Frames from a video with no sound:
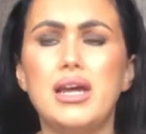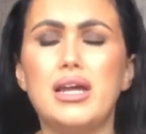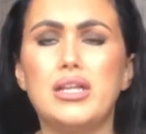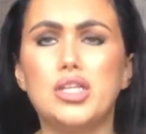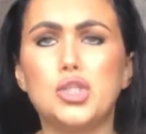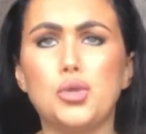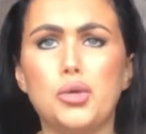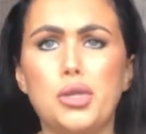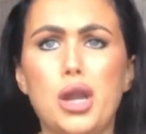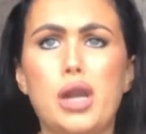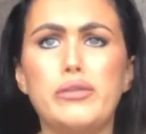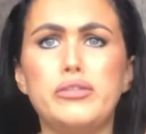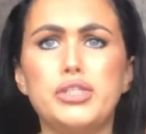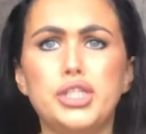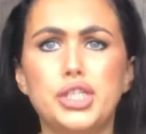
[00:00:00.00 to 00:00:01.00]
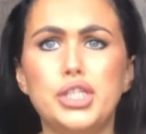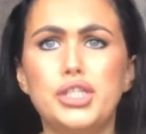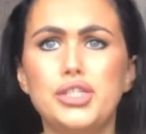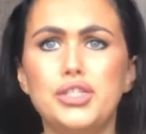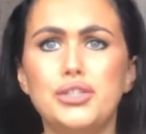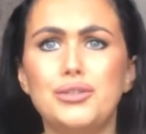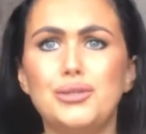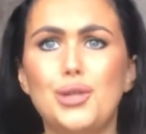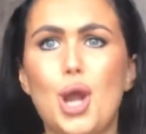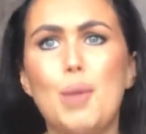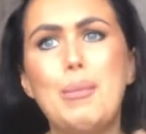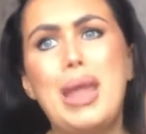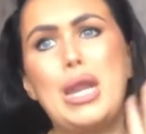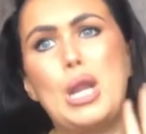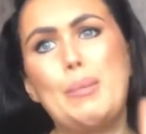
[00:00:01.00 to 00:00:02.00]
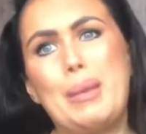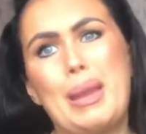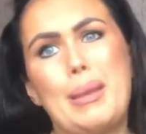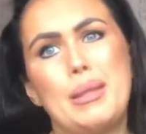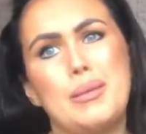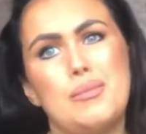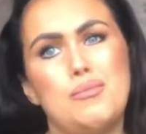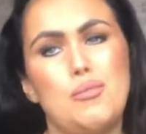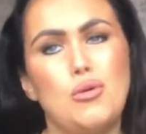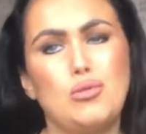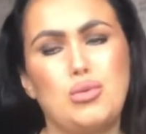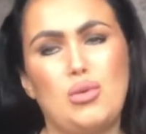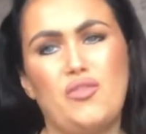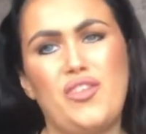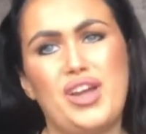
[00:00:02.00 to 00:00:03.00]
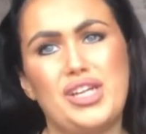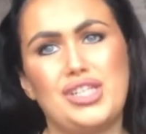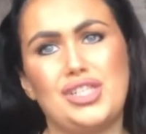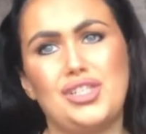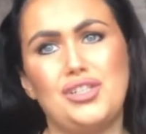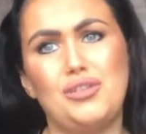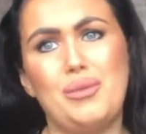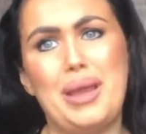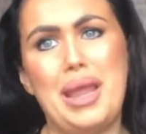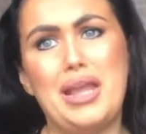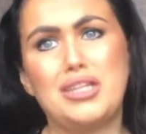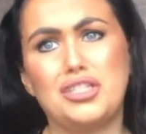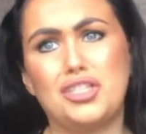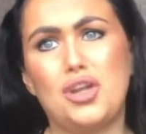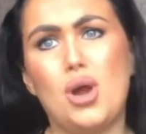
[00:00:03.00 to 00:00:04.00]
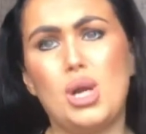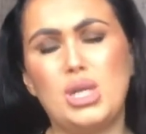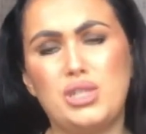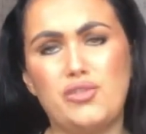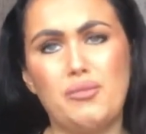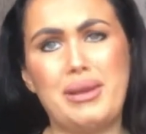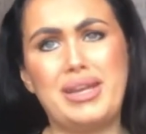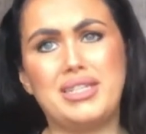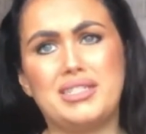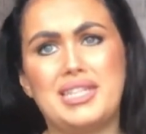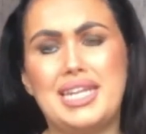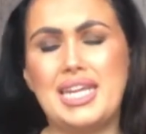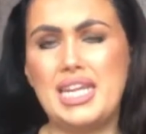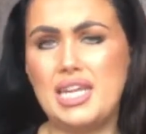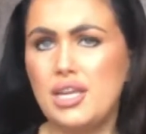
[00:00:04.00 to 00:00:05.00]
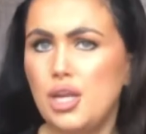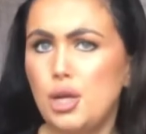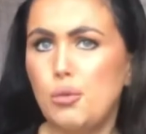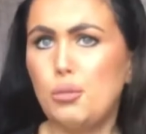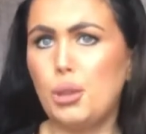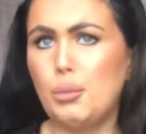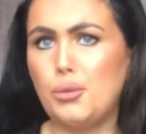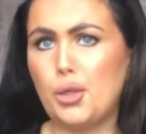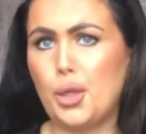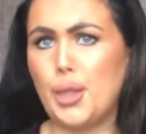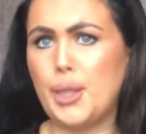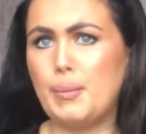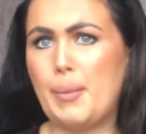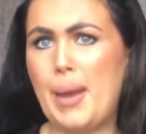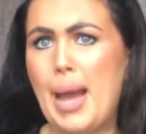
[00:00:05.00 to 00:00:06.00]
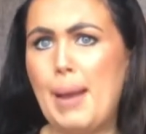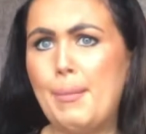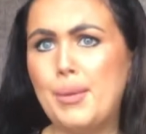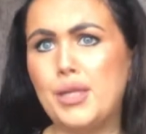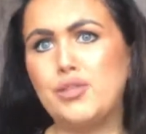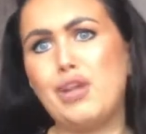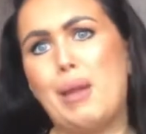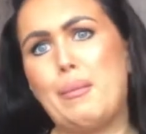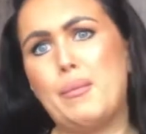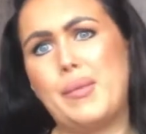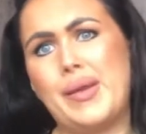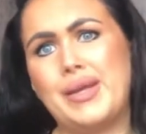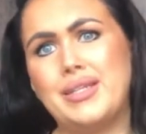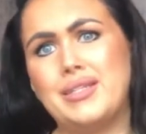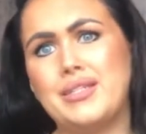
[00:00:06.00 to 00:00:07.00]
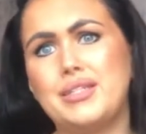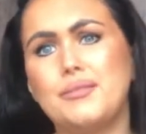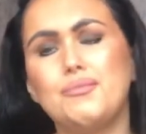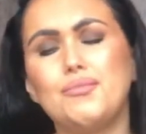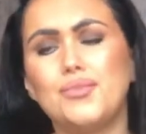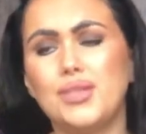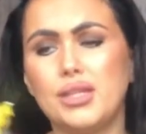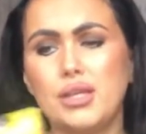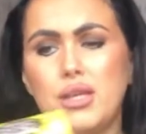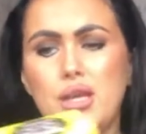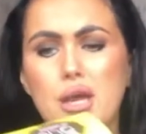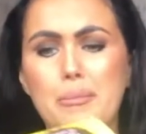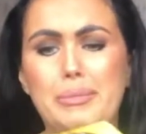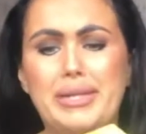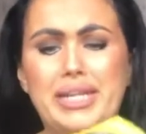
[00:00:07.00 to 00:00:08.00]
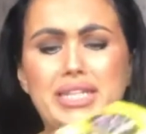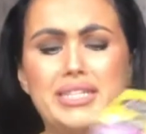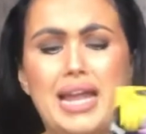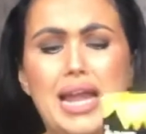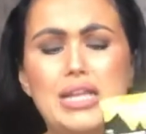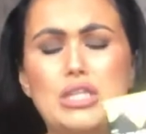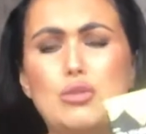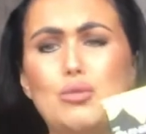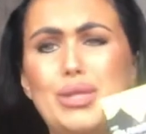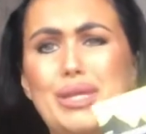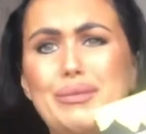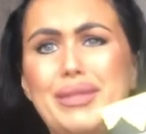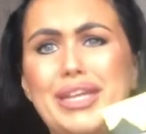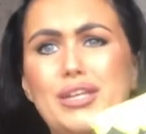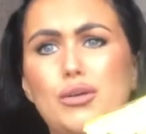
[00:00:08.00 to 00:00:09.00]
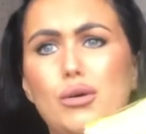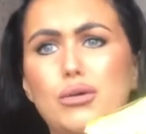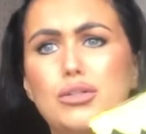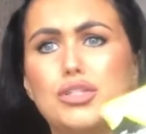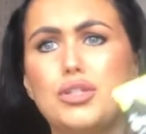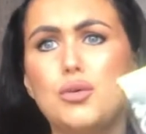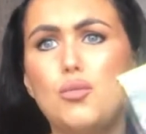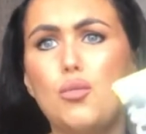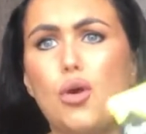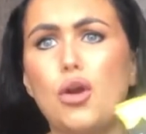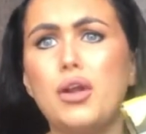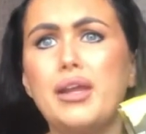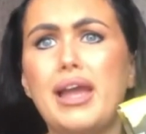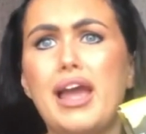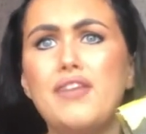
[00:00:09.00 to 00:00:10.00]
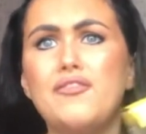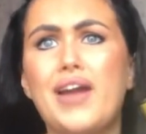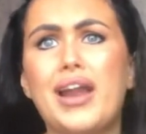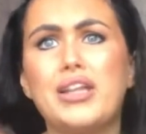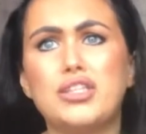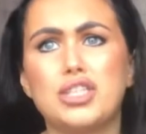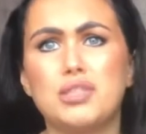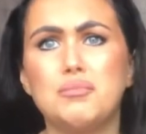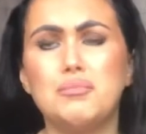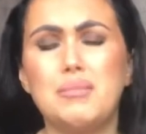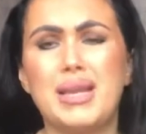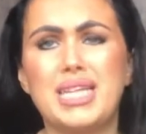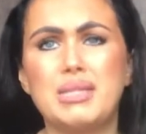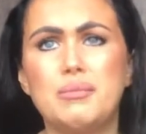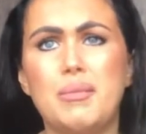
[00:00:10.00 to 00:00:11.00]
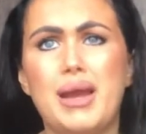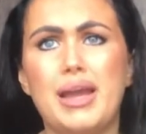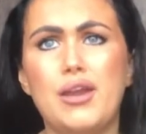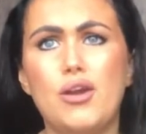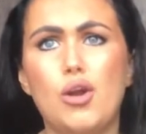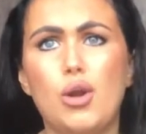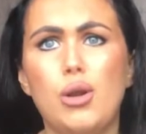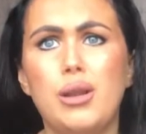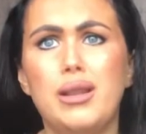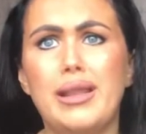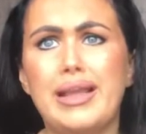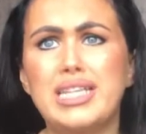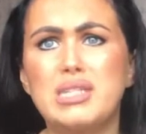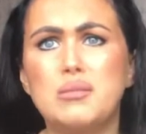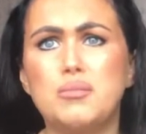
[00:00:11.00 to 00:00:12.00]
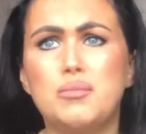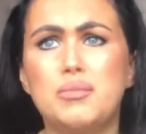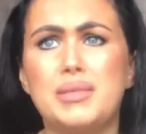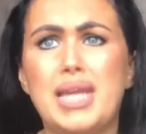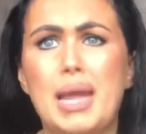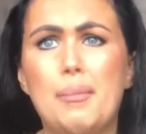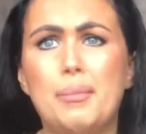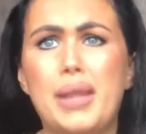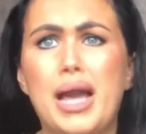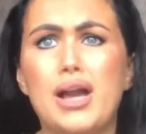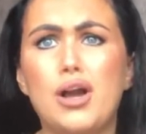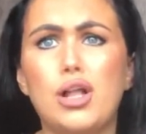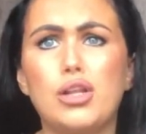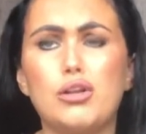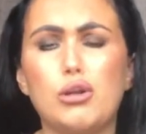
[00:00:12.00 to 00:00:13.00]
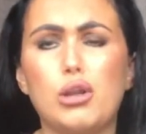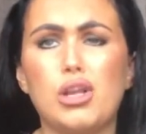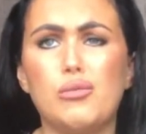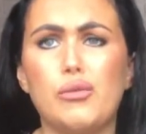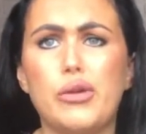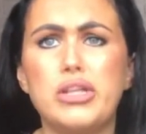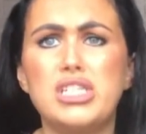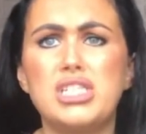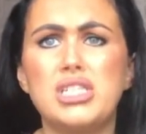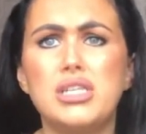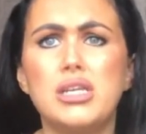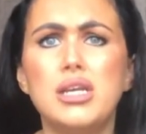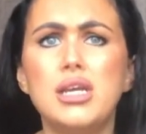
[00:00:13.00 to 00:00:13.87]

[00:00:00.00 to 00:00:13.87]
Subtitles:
and showing you how to do it. Now, it may not be the most professional way, because it's hard for me to see what I'm doing at the back, but I'll try my best. But this dye just really does work. I find it just makes my hair a nice jet black colour on the roots,